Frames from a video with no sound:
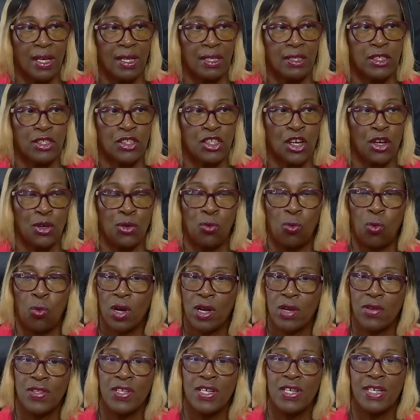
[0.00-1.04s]
So what
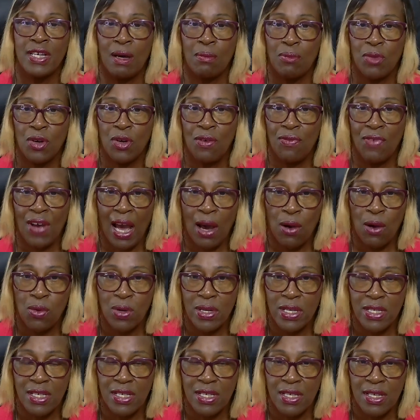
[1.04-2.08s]
are the number of
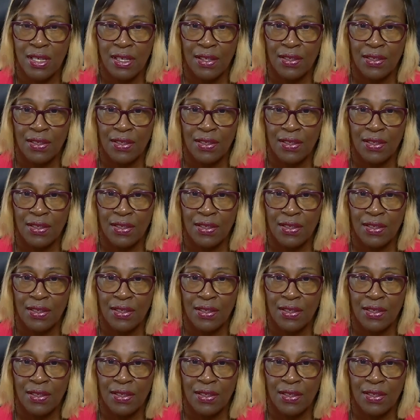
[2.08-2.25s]
hours